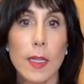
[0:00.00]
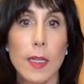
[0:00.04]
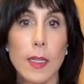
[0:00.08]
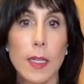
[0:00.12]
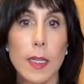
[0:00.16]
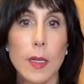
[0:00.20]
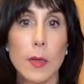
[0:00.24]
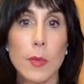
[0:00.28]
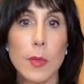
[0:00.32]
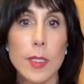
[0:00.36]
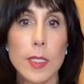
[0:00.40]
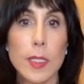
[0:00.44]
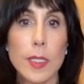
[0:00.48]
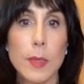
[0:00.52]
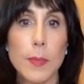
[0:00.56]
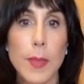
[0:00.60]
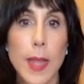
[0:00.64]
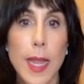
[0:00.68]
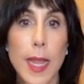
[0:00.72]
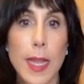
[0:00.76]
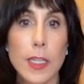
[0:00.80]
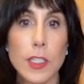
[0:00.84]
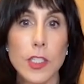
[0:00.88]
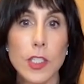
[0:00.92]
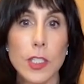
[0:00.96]
there was a
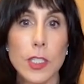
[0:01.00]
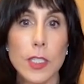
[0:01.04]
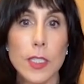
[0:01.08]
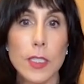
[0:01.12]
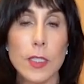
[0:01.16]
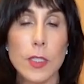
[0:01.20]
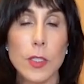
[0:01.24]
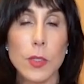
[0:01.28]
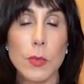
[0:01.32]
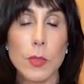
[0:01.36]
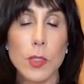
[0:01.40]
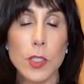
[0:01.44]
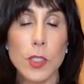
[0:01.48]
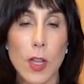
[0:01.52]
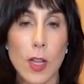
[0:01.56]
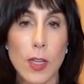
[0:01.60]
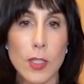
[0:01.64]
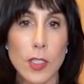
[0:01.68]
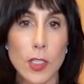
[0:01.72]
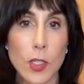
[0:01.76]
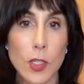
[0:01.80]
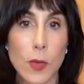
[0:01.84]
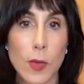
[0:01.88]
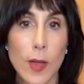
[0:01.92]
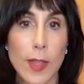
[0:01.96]
patient who was
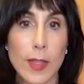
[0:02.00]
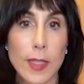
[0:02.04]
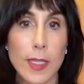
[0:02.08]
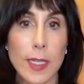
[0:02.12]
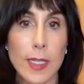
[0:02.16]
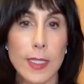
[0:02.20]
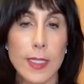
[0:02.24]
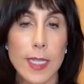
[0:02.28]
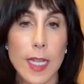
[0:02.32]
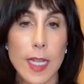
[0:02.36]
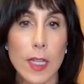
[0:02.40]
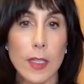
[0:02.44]
also on the